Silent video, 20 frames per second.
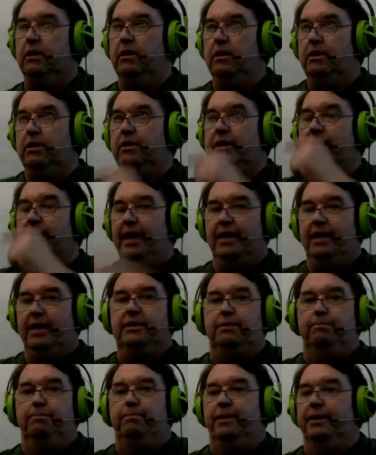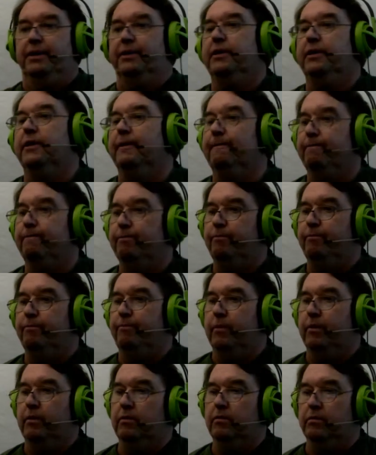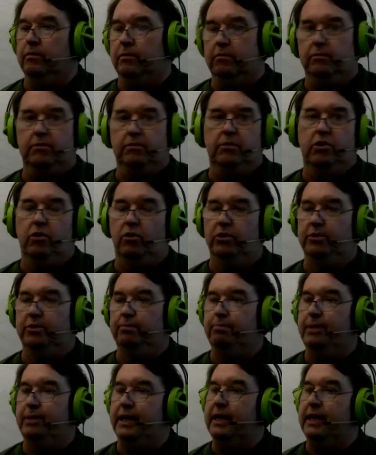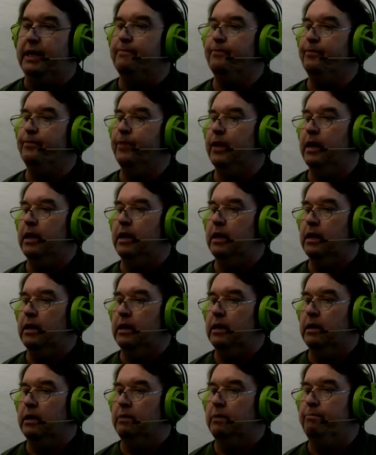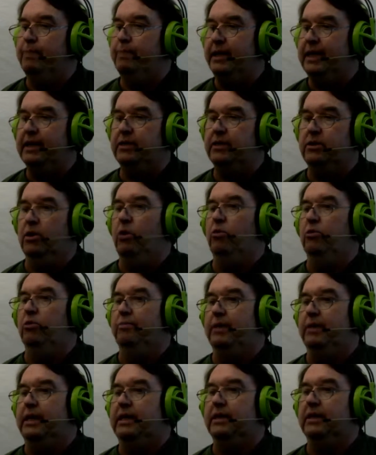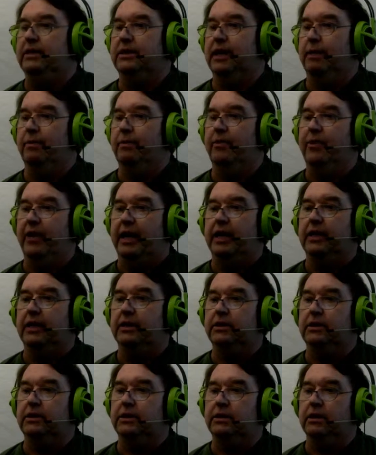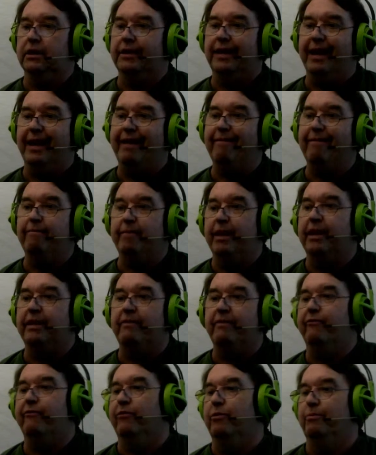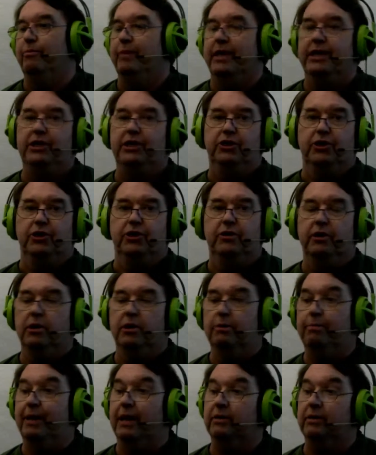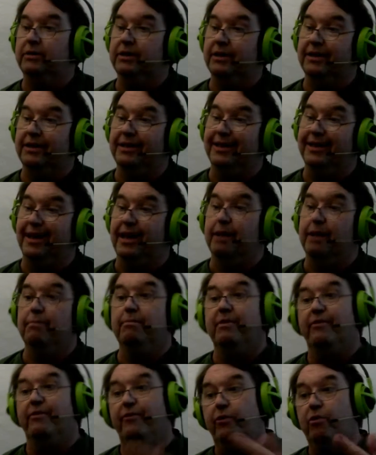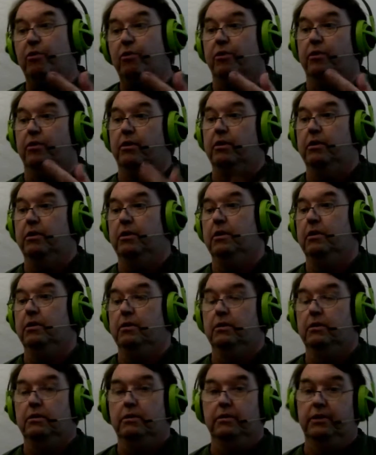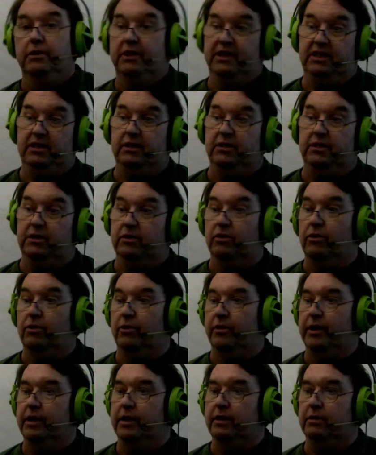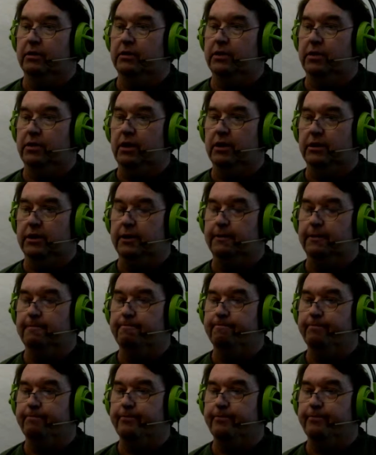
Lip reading: husband, called B told me some things and gave me information about the time before this story started.